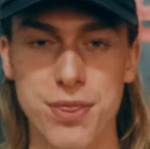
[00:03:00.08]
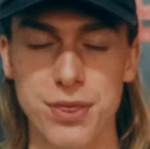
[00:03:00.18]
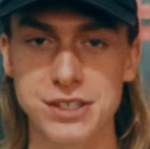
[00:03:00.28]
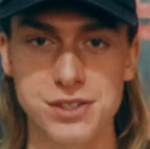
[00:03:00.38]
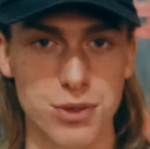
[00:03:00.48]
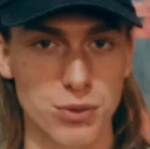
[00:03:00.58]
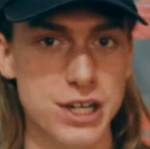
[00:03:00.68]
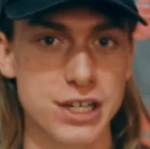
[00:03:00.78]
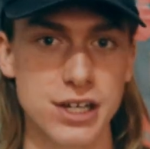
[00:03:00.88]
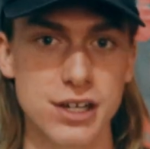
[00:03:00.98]
these
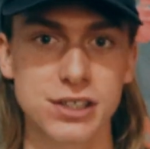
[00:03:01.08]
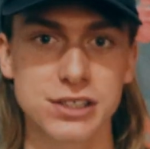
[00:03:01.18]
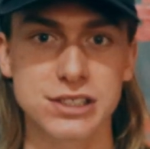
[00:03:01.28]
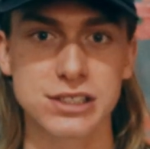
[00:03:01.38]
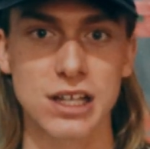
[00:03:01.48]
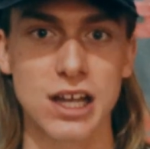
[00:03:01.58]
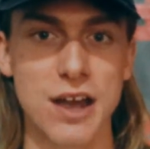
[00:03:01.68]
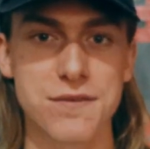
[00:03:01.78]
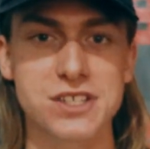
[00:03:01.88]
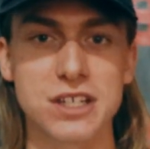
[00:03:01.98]
3 years,
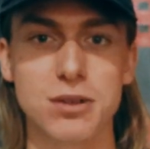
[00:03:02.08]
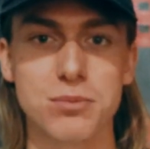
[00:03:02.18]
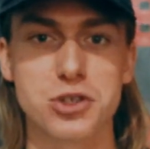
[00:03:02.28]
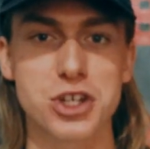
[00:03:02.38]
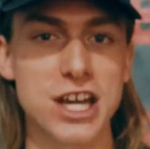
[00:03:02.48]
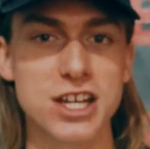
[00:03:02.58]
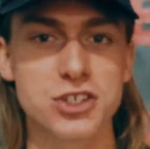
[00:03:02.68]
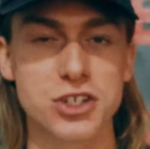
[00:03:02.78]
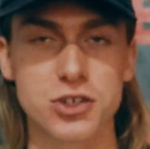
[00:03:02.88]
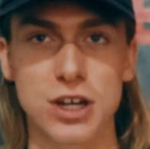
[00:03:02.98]
I've seen him change and